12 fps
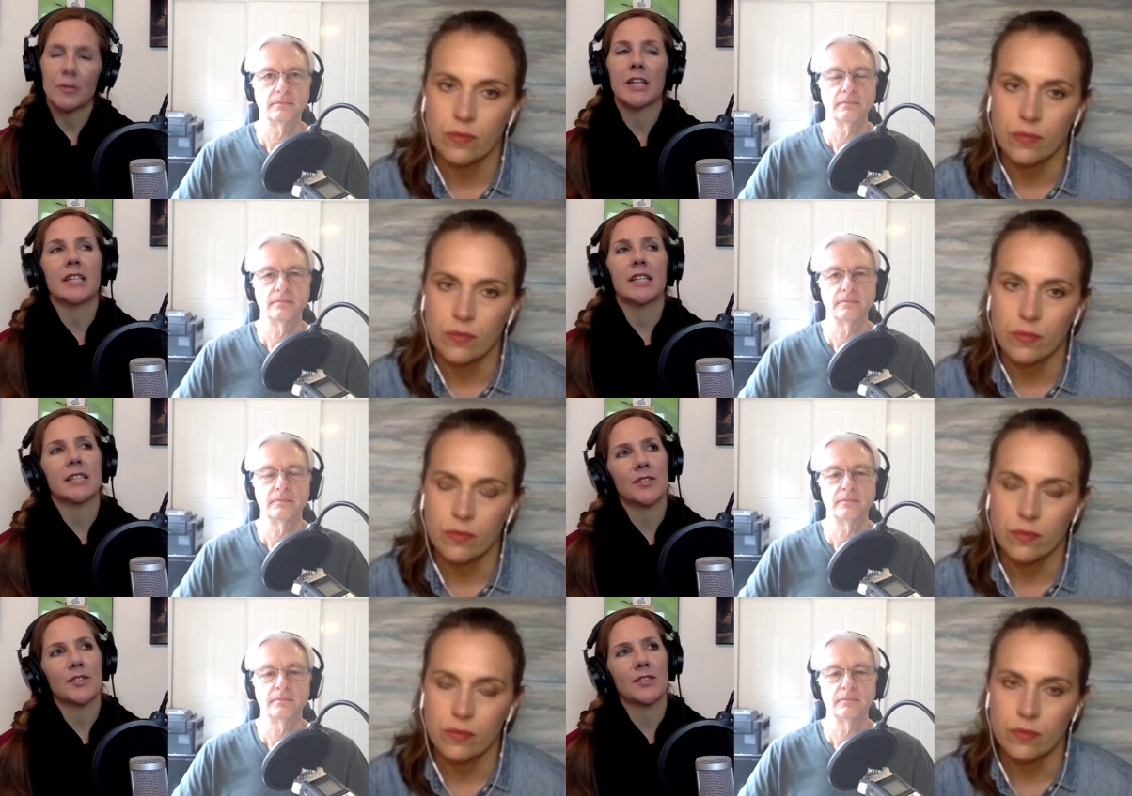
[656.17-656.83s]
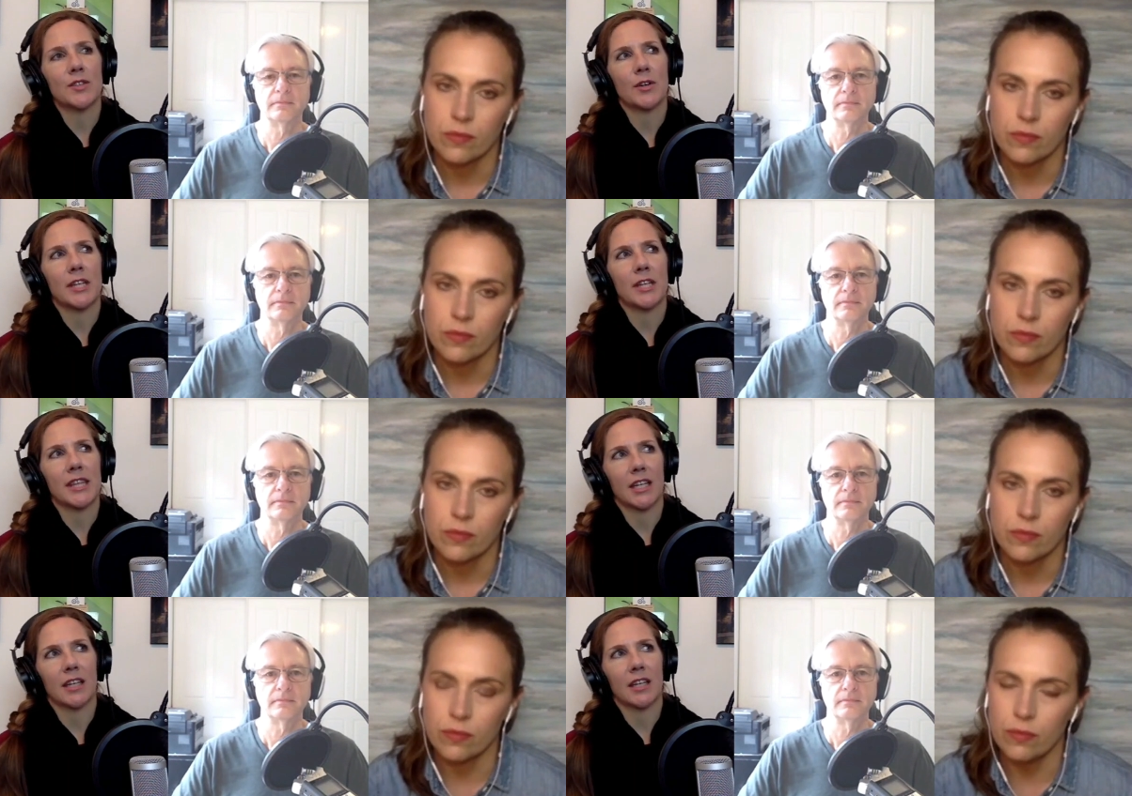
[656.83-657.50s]
Speaker 1: And so I
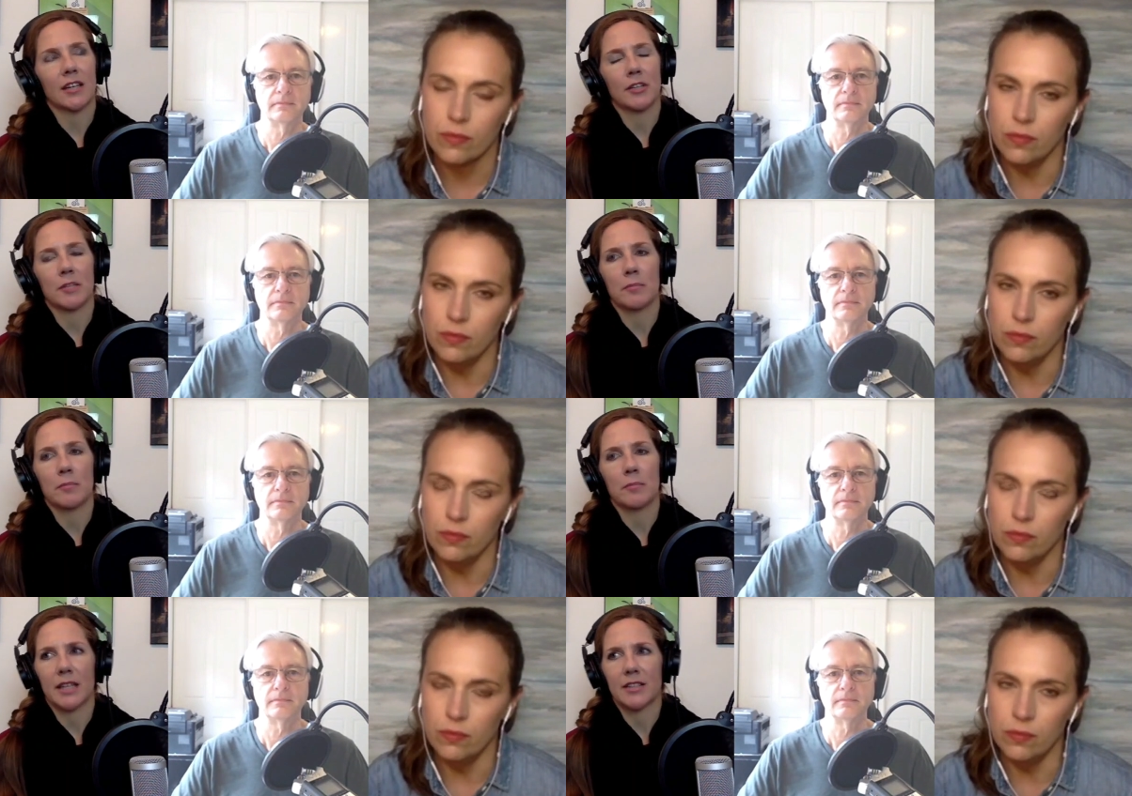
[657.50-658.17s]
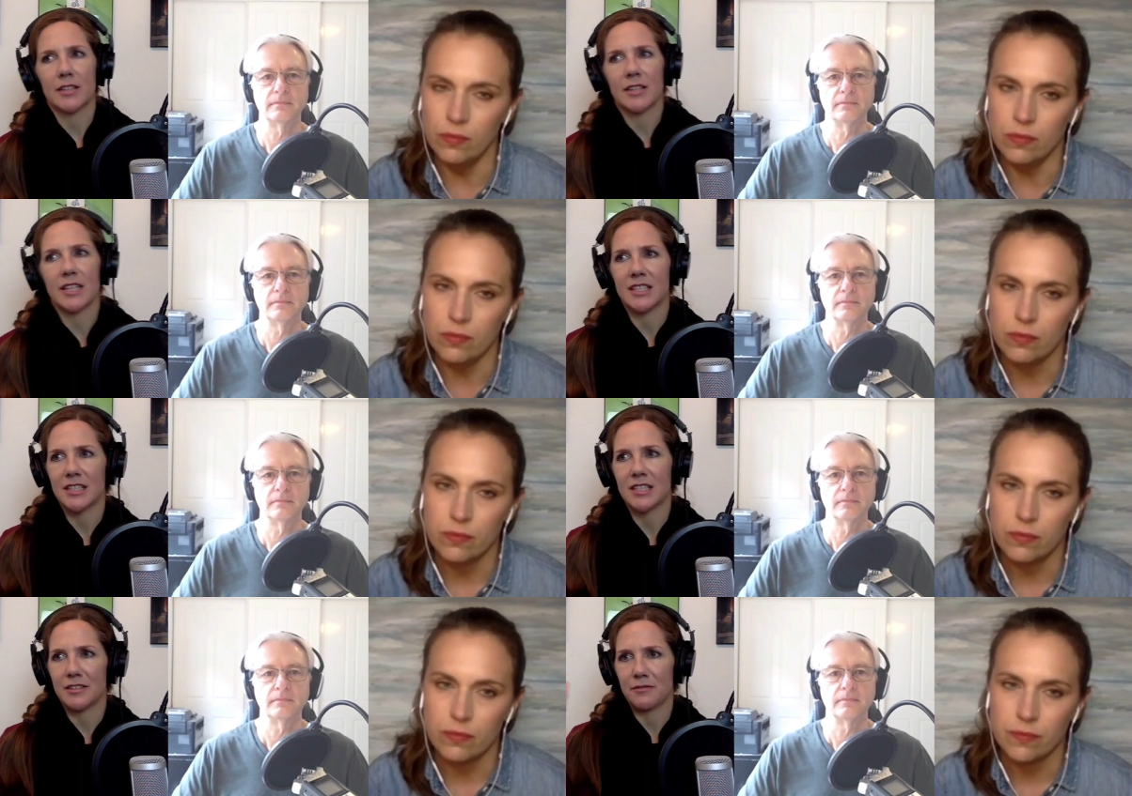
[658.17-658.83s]
think going back to the
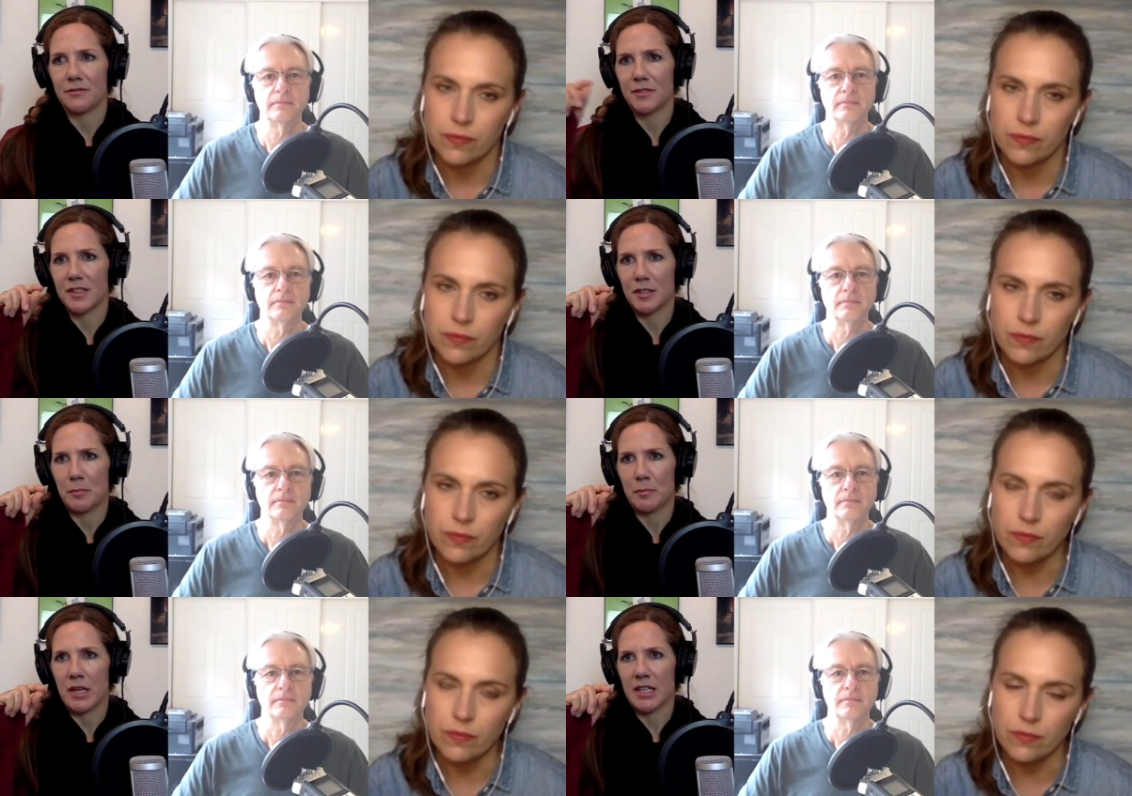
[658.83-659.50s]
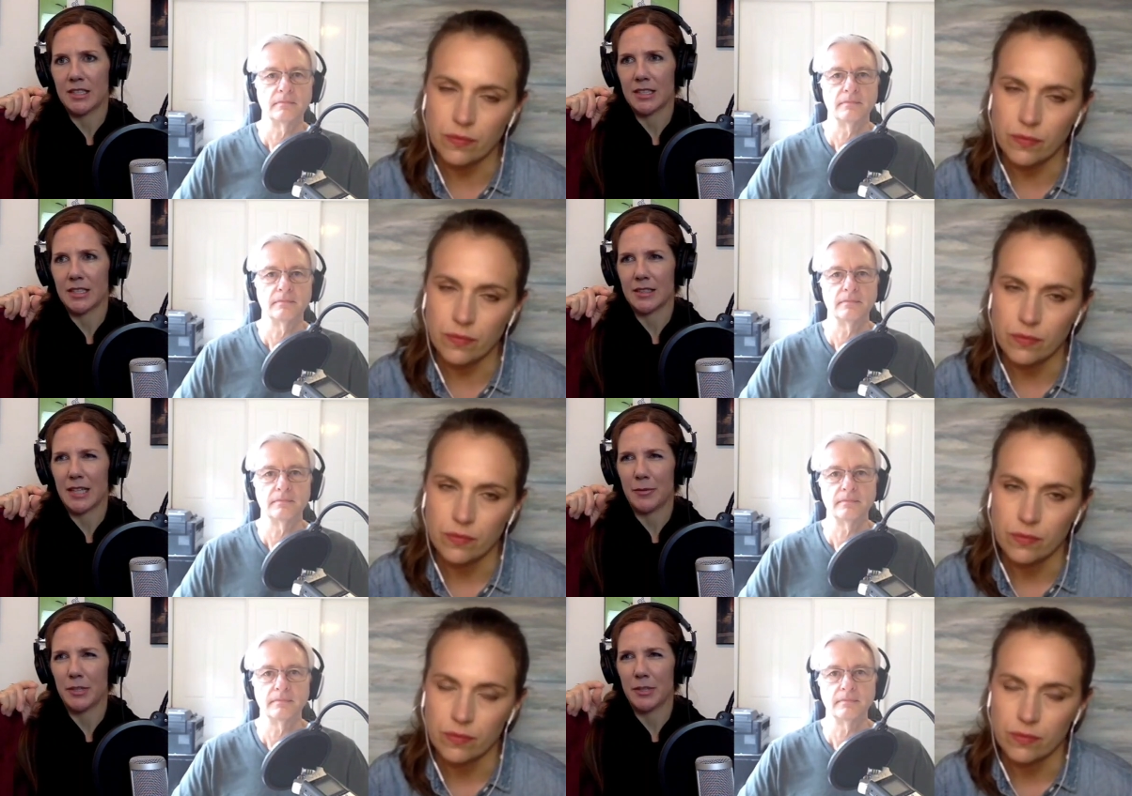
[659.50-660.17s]
idea of
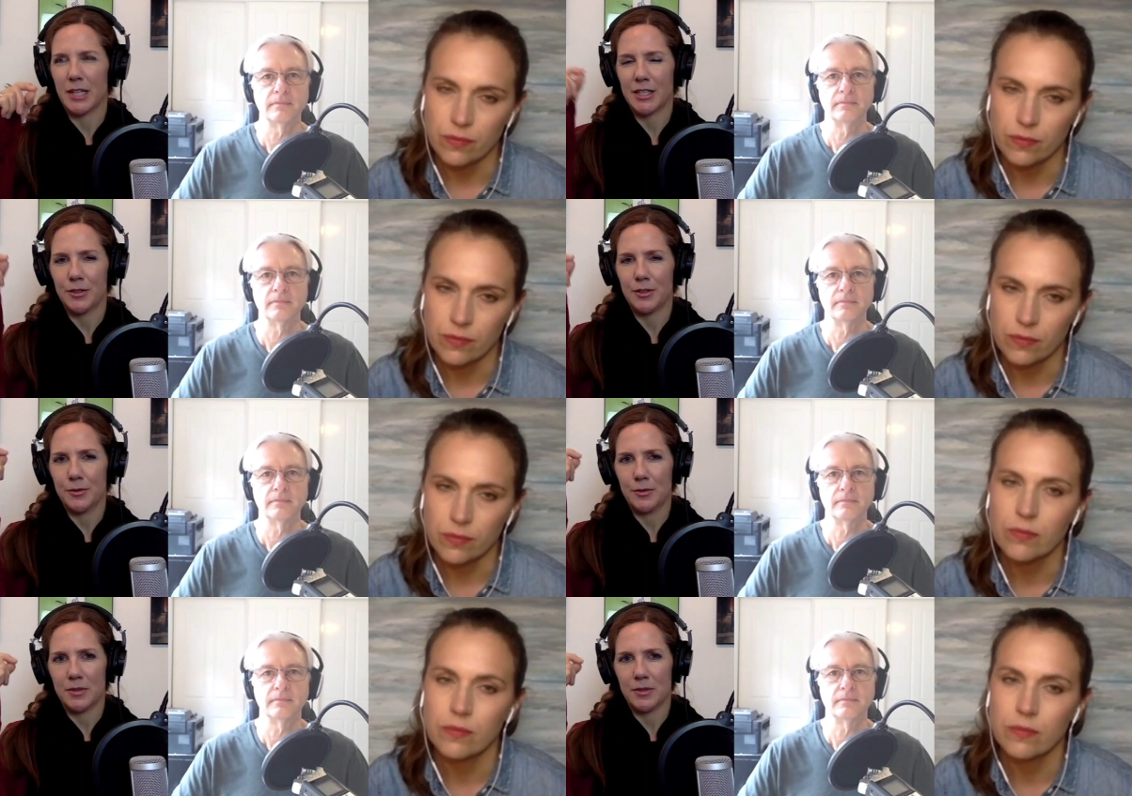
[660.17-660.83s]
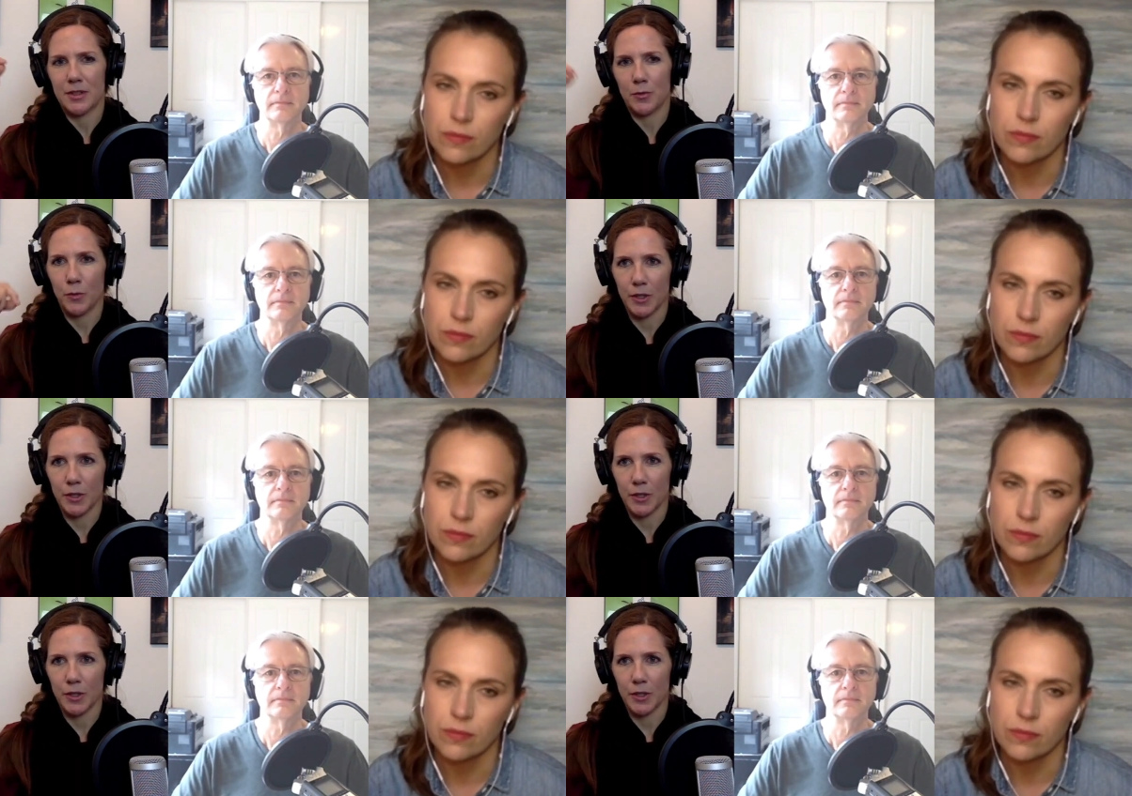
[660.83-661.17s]
semantics, I would not use the